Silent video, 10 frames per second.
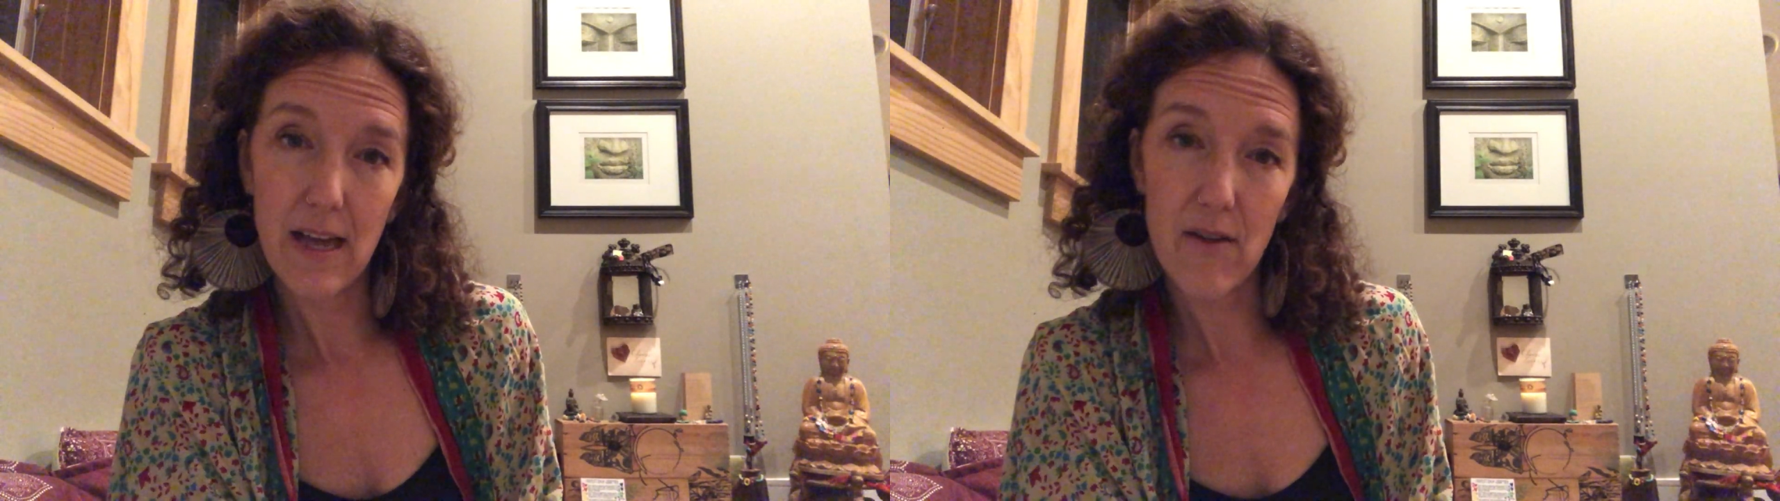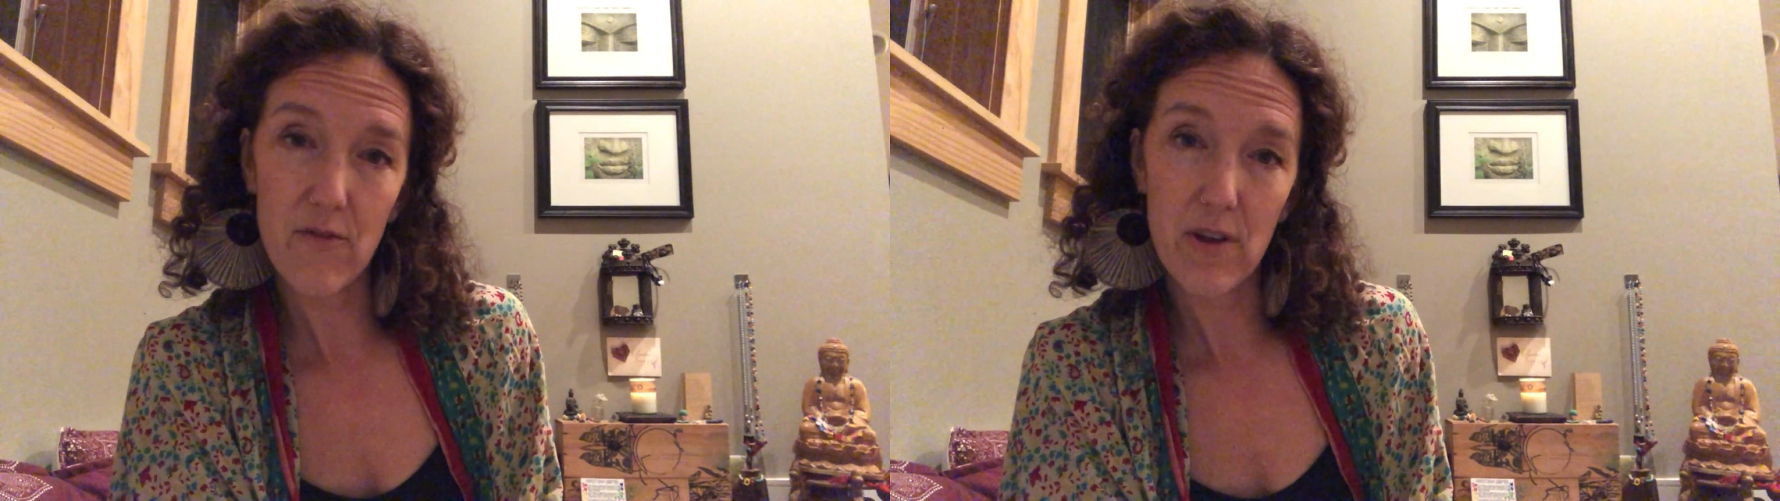
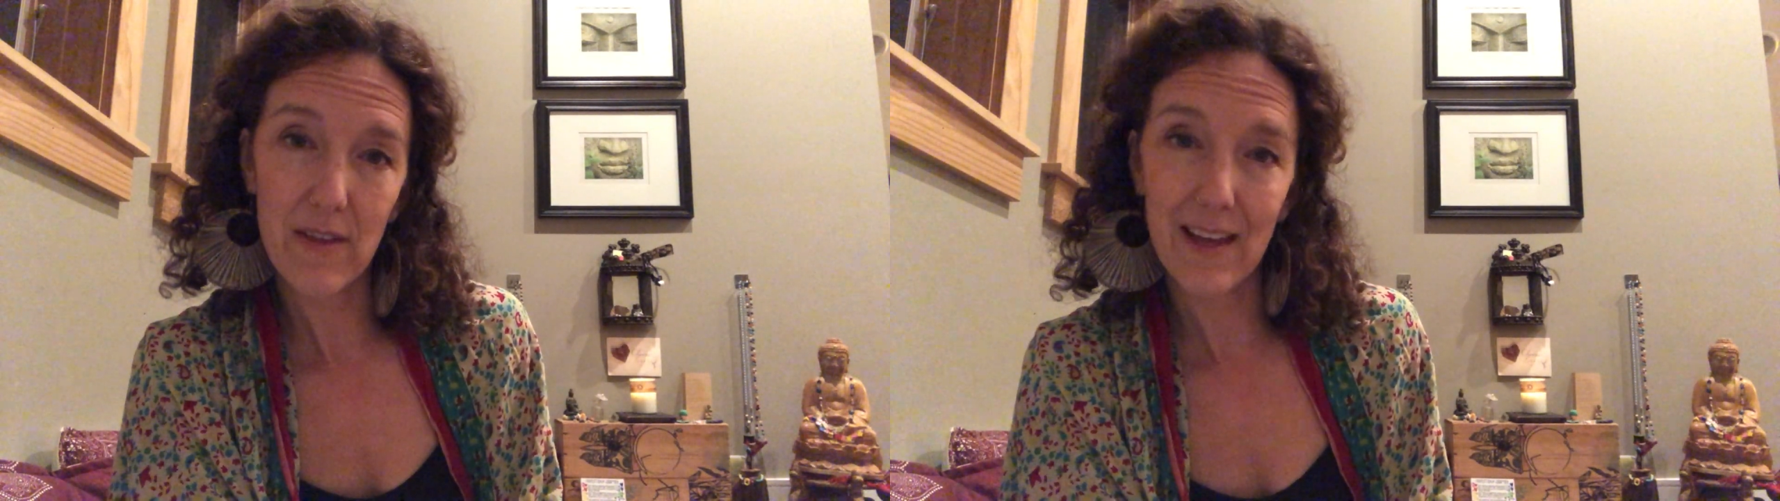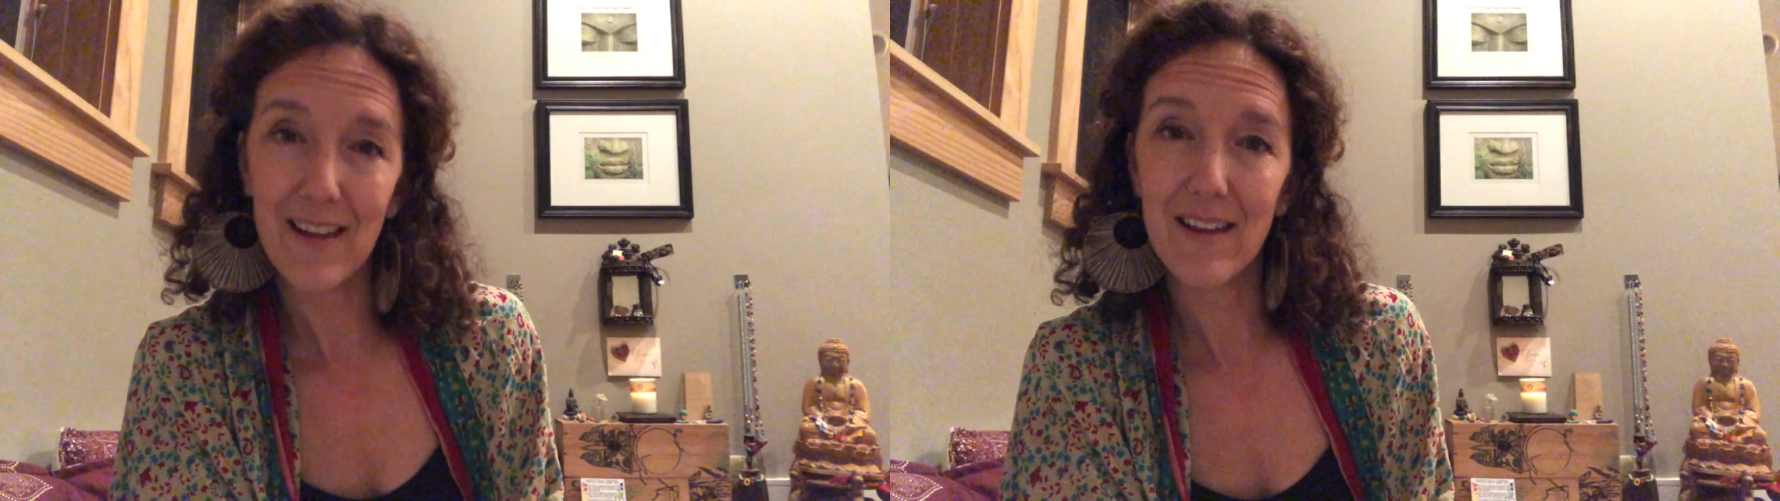
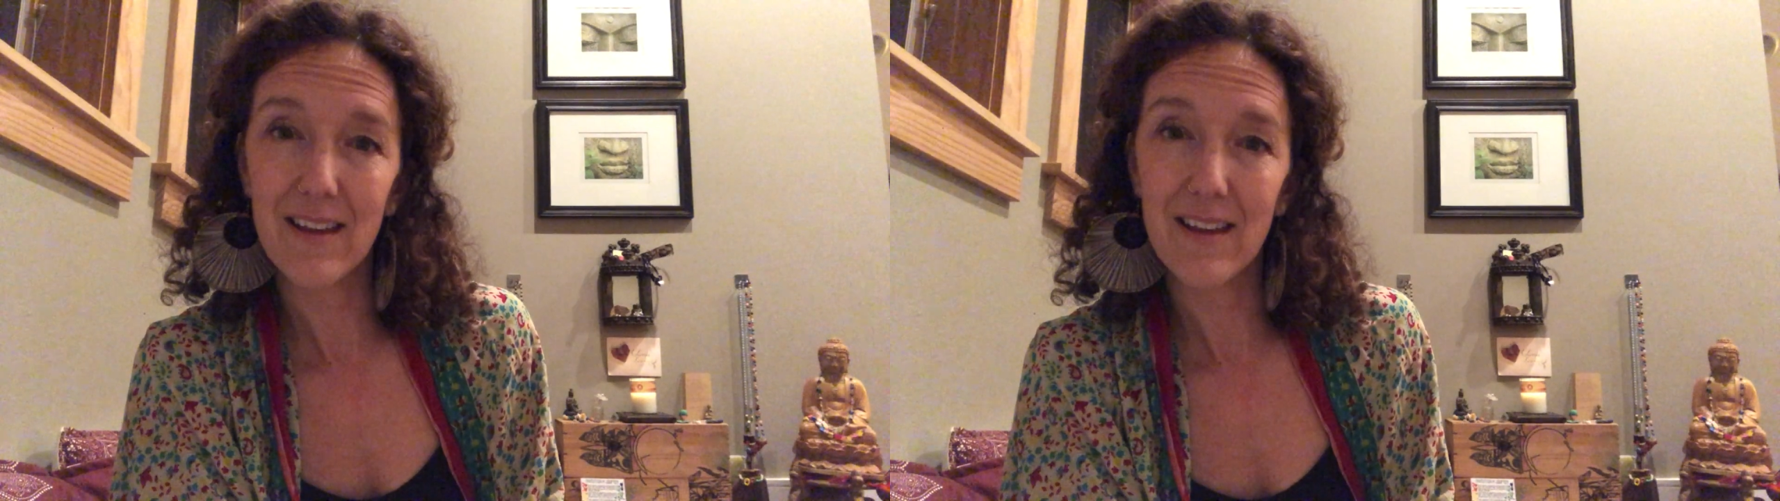everything.